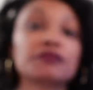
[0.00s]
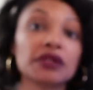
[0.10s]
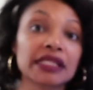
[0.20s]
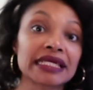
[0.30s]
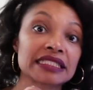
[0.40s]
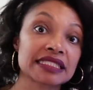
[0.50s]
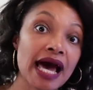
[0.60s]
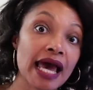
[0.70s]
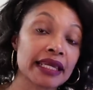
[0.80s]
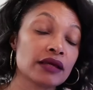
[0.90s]
pulling
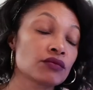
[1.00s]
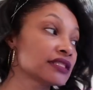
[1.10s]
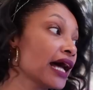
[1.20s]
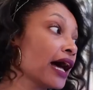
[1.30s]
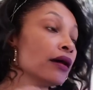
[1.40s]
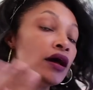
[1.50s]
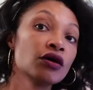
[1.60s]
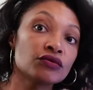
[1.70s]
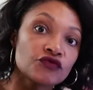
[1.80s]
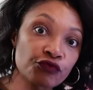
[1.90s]
tight. It was not
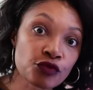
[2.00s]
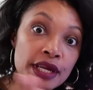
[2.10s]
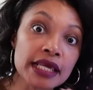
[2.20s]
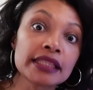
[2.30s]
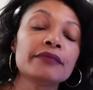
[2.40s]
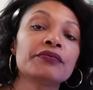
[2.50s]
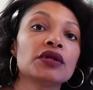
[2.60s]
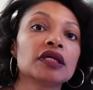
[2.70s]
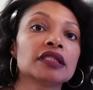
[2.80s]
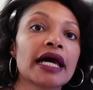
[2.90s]
freely
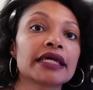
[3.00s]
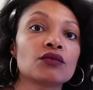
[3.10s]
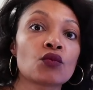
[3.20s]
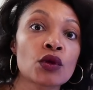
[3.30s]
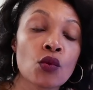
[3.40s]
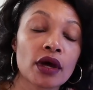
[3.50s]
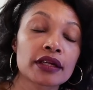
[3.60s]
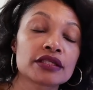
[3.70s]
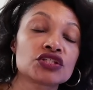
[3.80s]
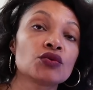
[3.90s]
pulling like we wanted
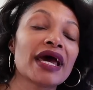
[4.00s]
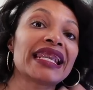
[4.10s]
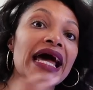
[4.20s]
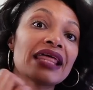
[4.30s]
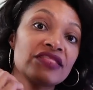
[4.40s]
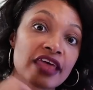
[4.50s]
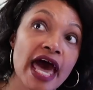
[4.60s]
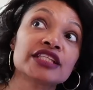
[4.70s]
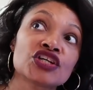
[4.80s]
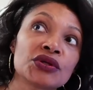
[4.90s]
it to. And
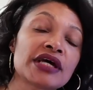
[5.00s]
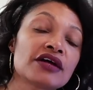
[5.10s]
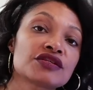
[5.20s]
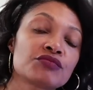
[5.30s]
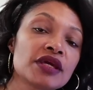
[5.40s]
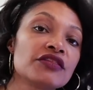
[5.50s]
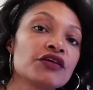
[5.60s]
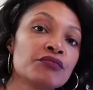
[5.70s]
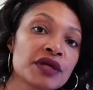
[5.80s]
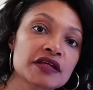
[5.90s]
that turned out to be
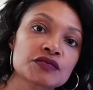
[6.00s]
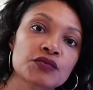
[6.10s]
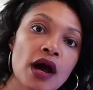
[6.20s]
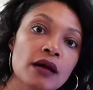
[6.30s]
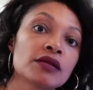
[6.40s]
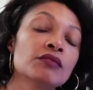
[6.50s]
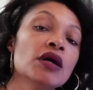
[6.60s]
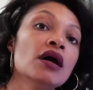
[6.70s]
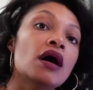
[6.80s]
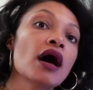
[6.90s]
the biggest problem.
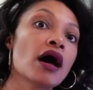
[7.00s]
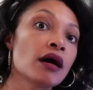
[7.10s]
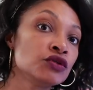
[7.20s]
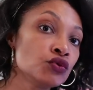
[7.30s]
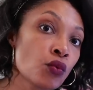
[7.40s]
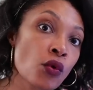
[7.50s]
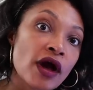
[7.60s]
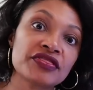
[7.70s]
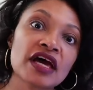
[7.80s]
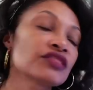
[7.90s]
Um, you
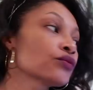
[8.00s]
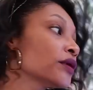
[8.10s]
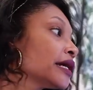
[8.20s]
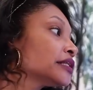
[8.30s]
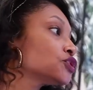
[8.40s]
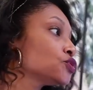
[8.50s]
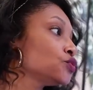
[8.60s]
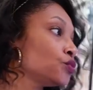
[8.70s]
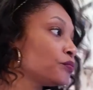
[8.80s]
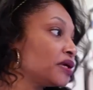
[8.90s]
want that thread
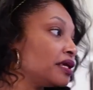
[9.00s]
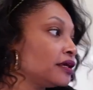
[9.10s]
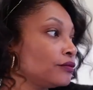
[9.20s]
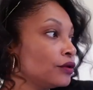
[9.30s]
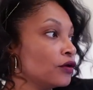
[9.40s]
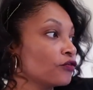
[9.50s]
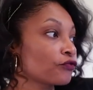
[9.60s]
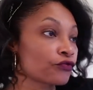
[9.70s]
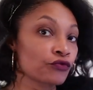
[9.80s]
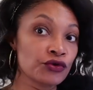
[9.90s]
to be
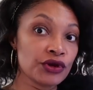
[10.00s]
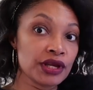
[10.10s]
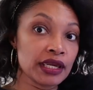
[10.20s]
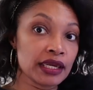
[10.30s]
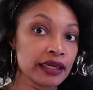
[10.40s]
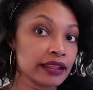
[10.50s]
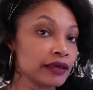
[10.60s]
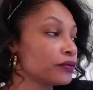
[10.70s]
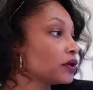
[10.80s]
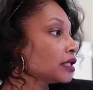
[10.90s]

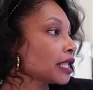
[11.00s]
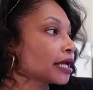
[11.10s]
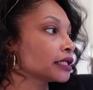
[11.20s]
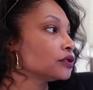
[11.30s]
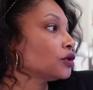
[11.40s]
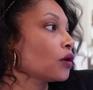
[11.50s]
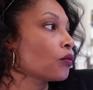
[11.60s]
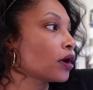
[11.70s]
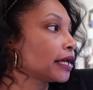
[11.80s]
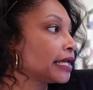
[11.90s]
freely pulling, like you don't
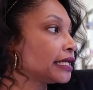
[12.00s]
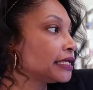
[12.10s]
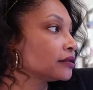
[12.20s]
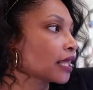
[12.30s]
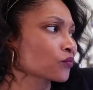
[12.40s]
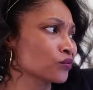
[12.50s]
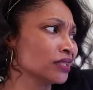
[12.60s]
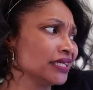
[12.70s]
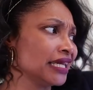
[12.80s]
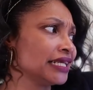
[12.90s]
want any, like
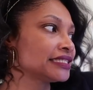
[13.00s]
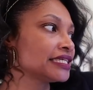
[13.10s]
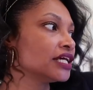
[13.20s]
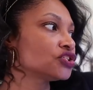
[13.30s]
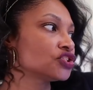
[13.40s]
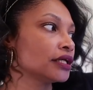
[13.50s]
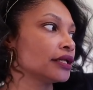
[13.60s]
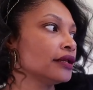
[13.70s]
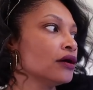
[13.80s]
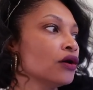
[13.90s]
really any tension